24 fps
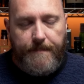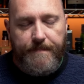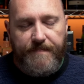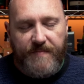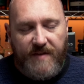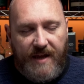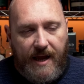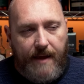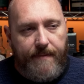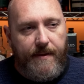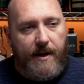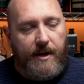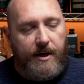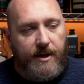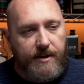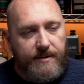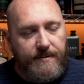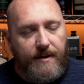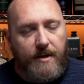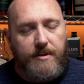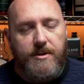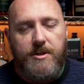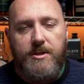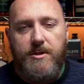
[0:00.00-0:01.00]
Yeah,
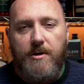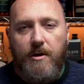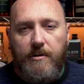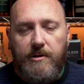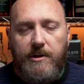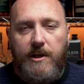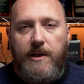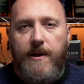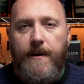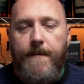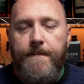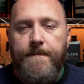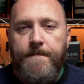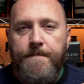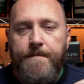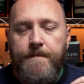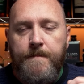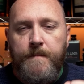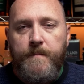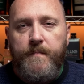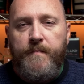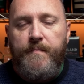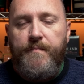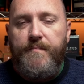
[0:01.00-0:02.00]
that salty
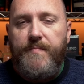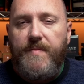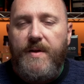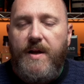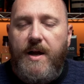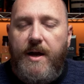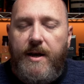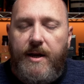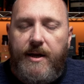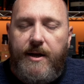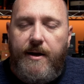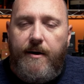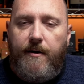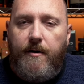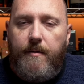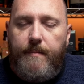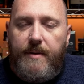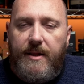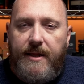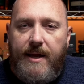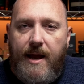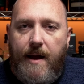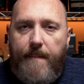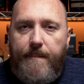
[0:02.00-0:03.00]
kind of
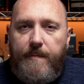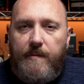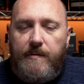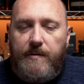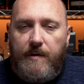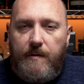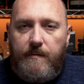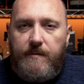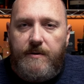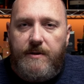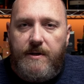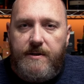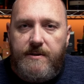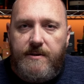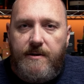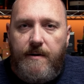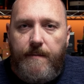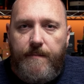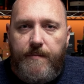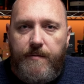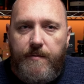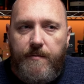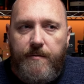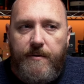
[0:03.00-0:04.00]
caramelly apple note does
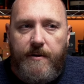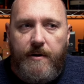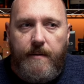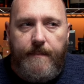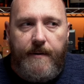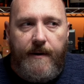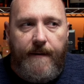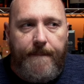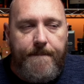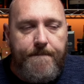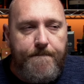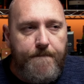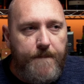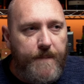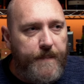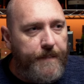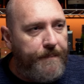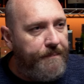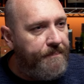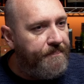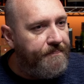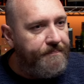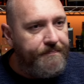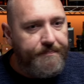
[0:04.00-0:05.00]
come through a little bit.
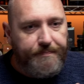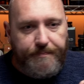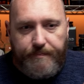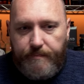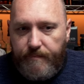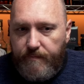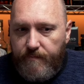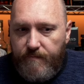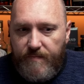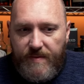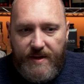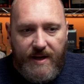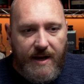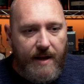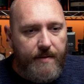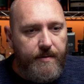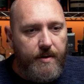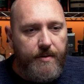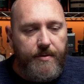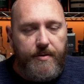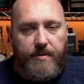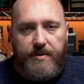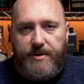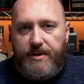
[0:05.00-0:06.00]
And
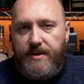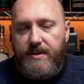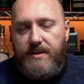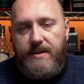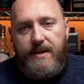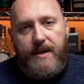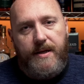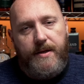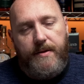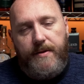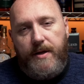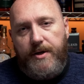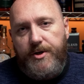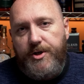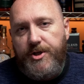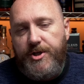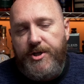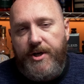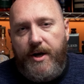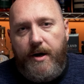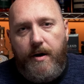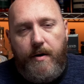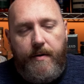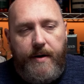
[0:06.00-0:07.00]
then there's just the
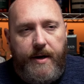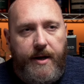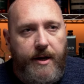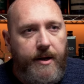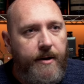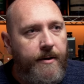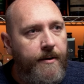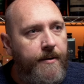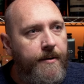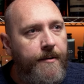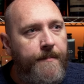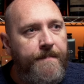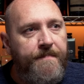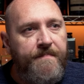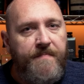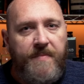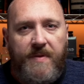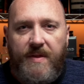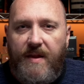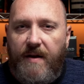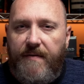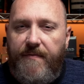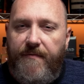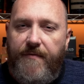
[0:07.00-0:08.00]
sherry,
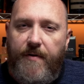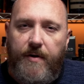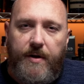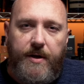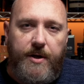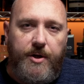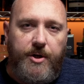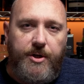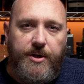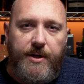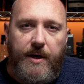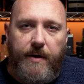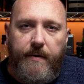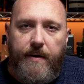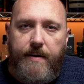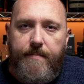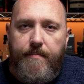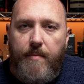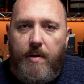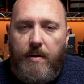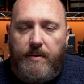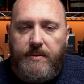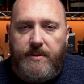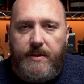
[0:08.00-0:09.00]
that funky sherry
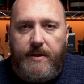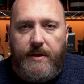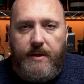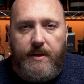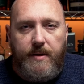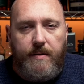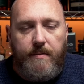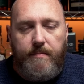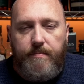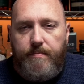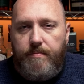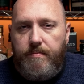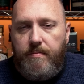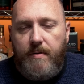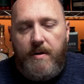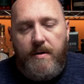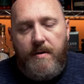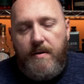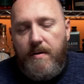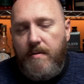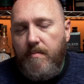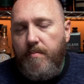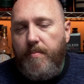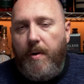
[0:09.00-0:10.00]
malty
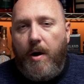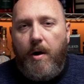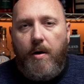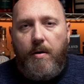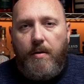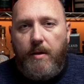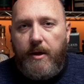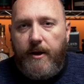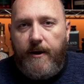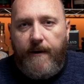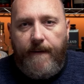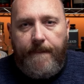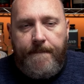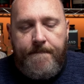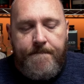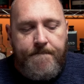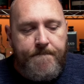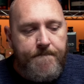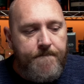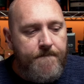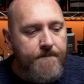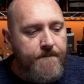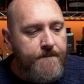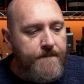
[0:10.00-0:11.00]
barley,
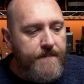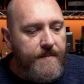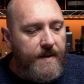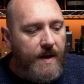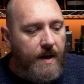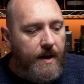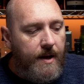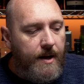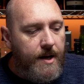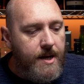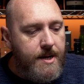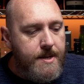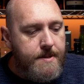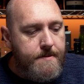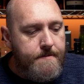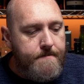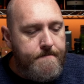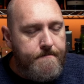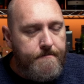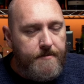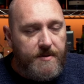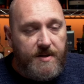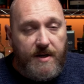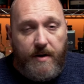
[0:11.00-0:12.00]

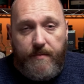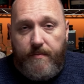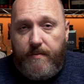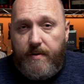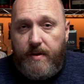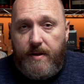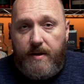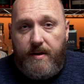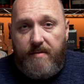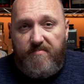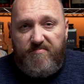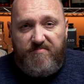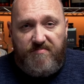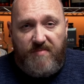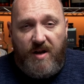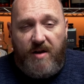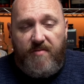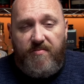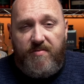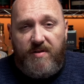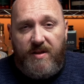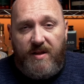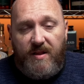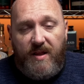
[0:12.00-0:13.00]
which I really
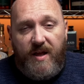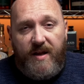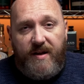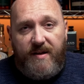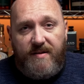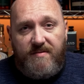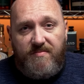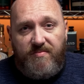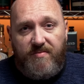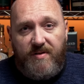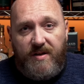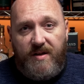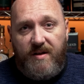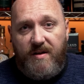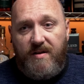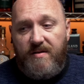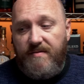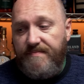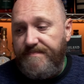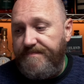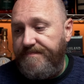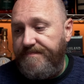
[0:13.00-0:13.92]
like. It's really good.